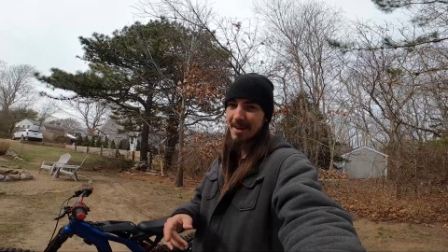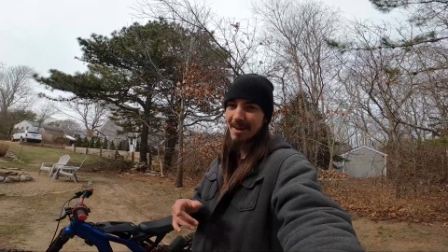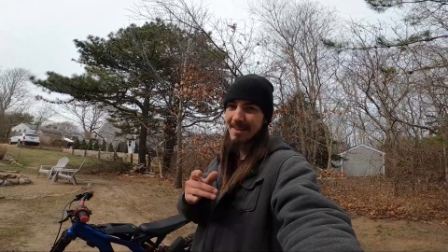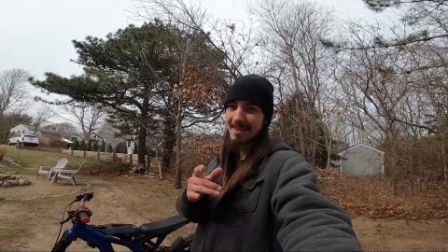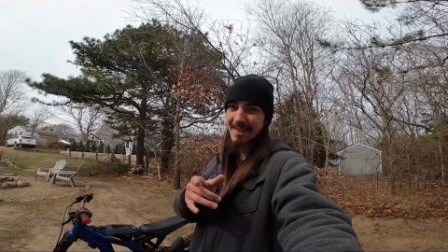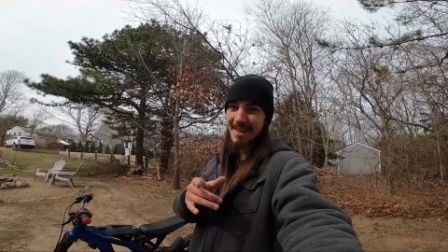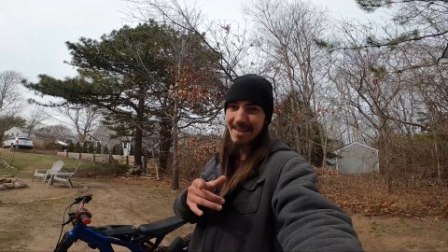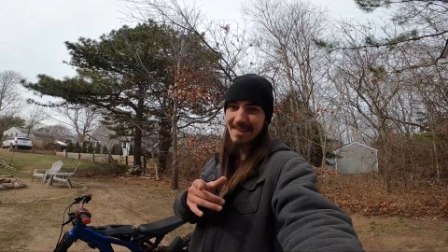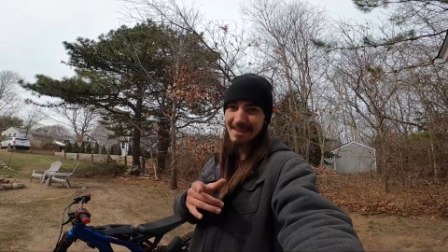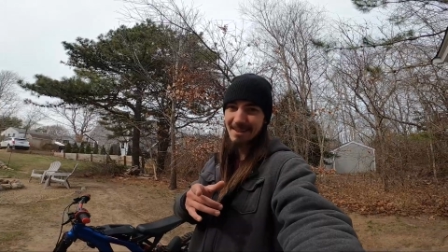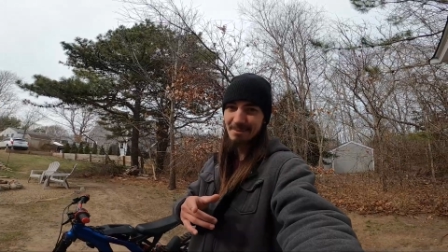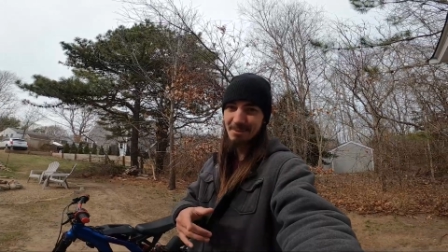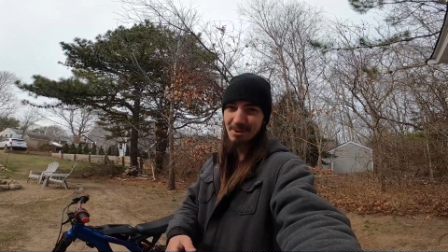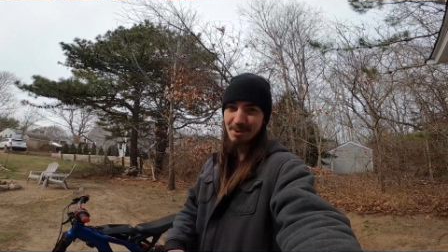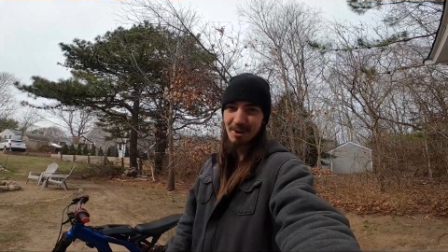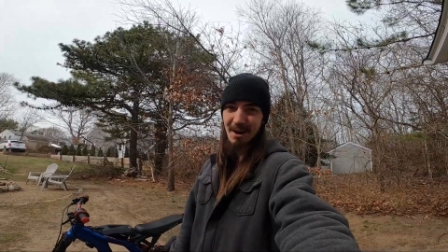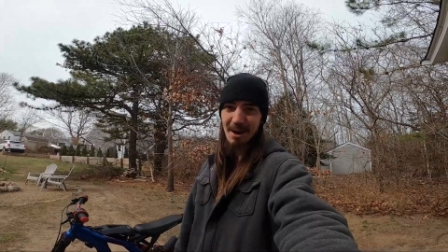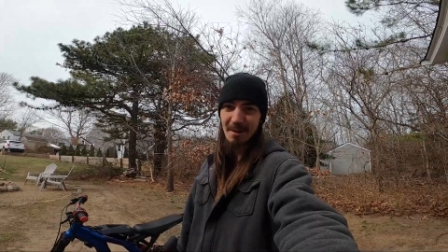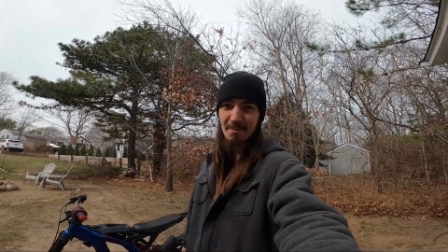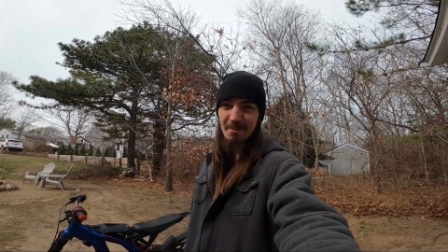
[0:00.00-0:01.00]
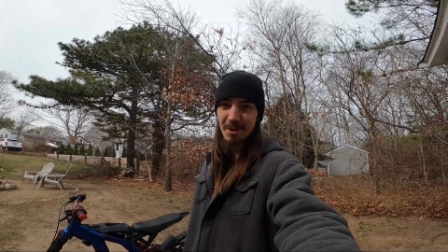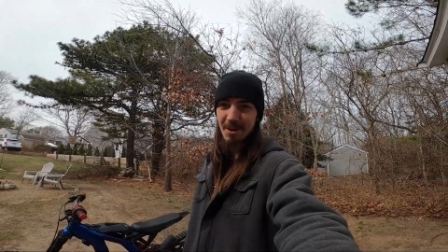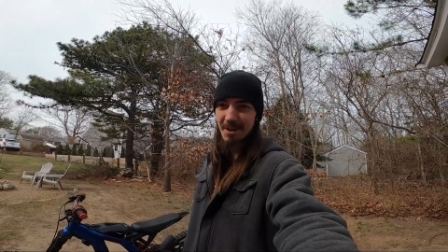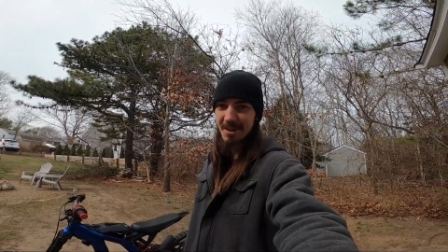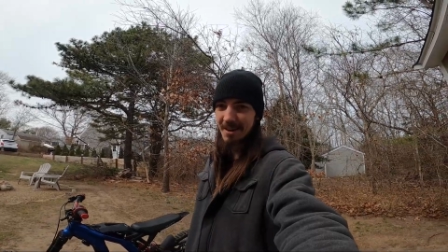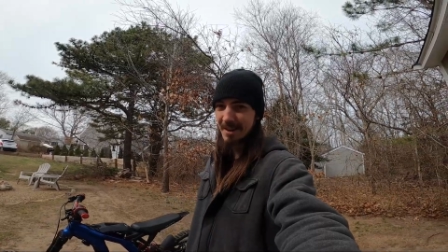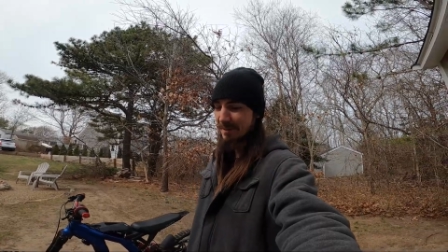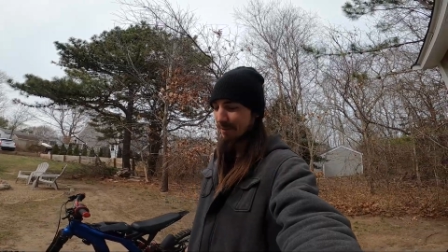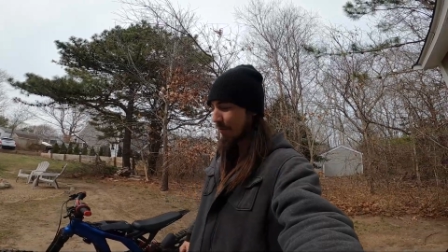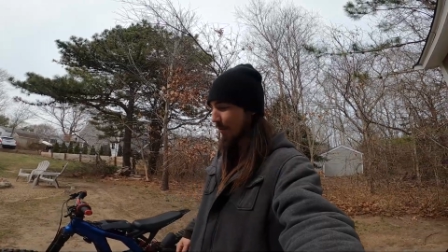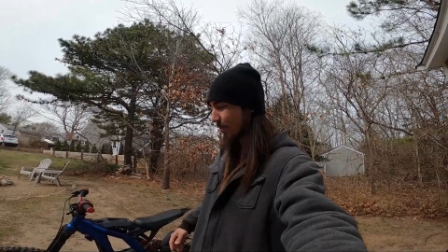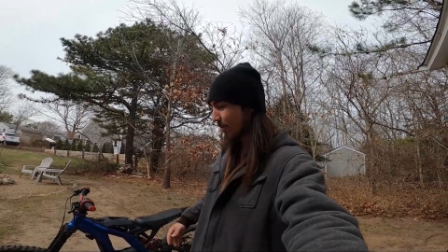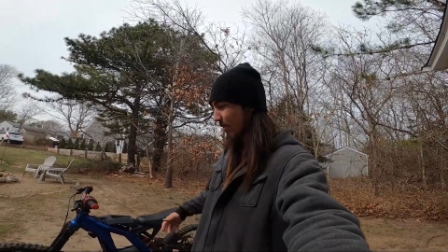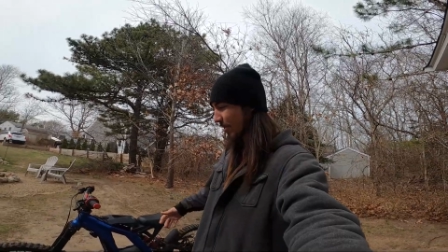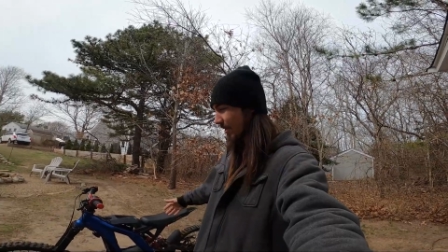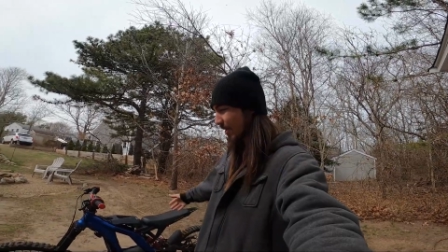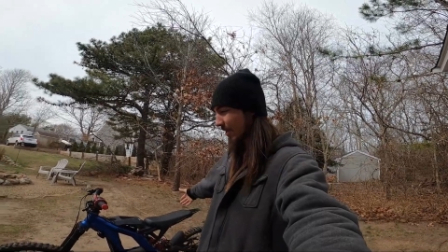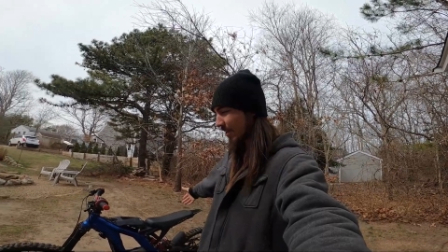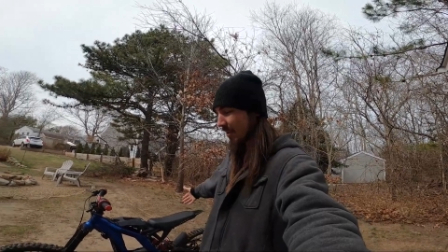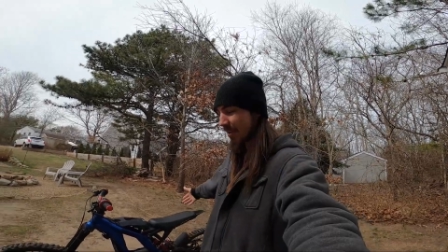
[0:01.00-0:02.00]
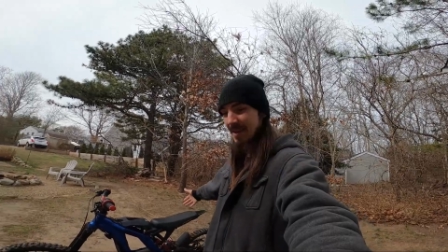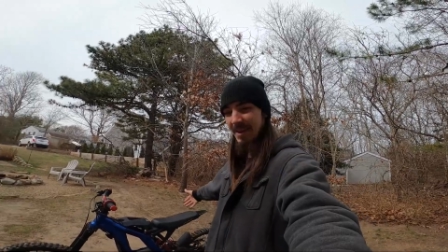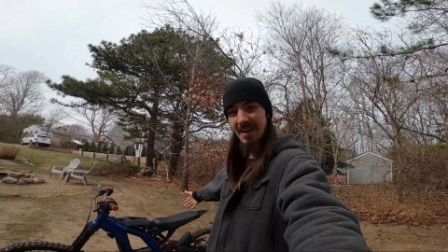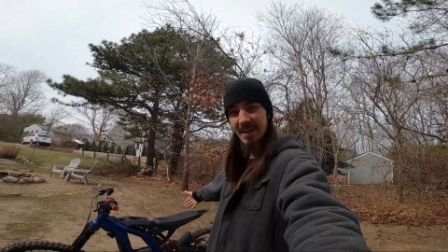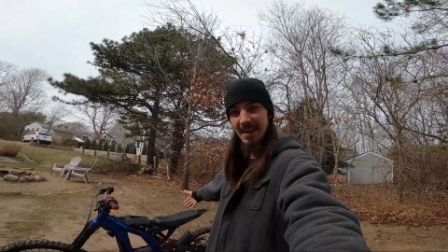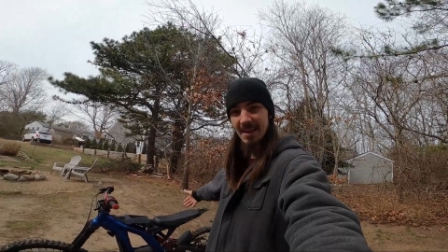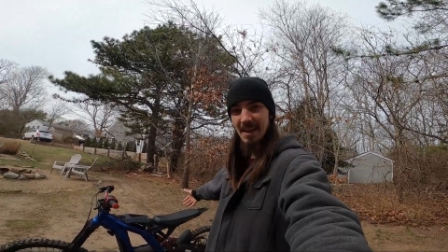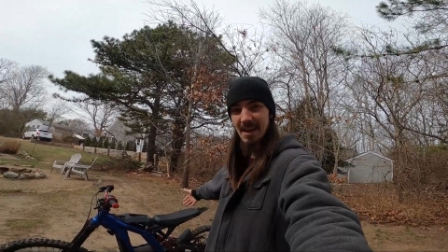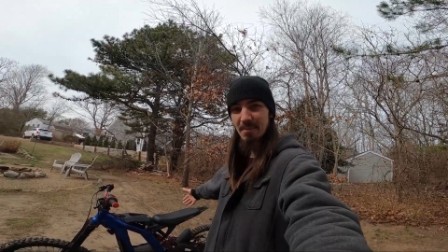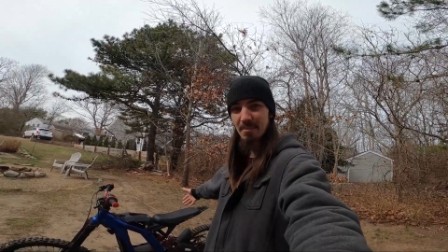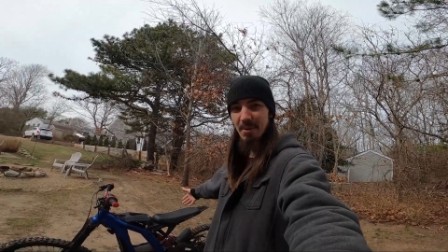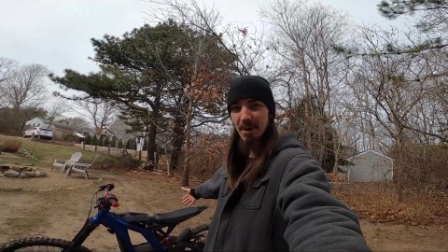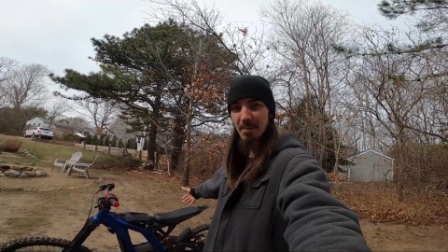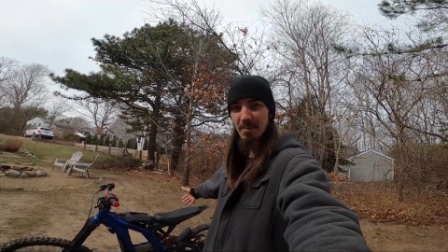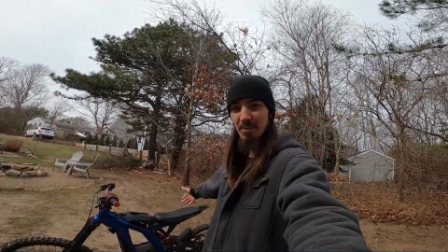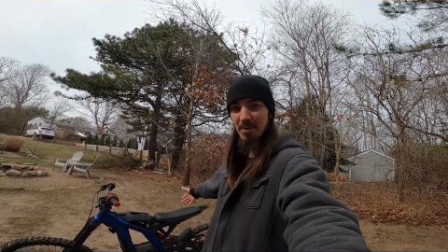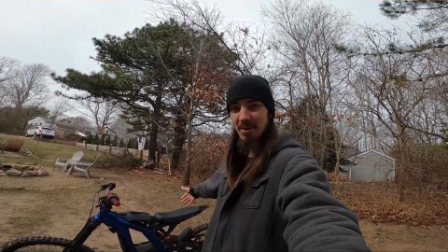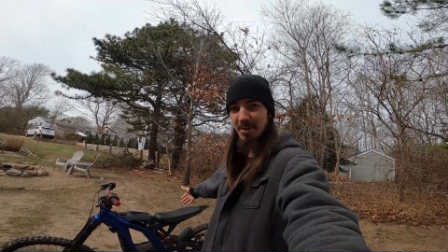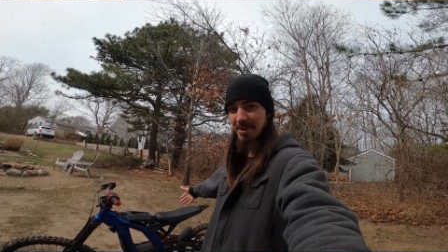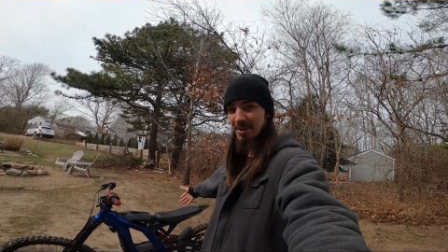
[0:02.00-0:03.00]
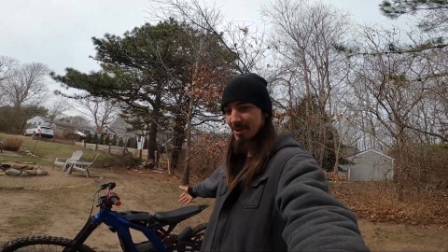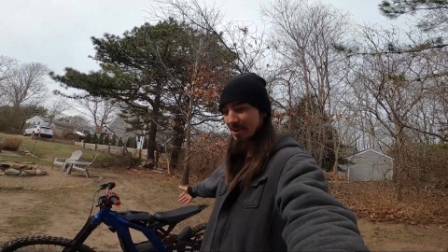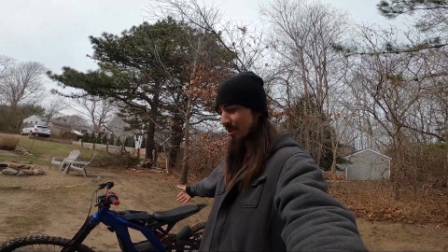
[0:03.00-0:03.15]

to hit that subscribe button if you want to keep up with our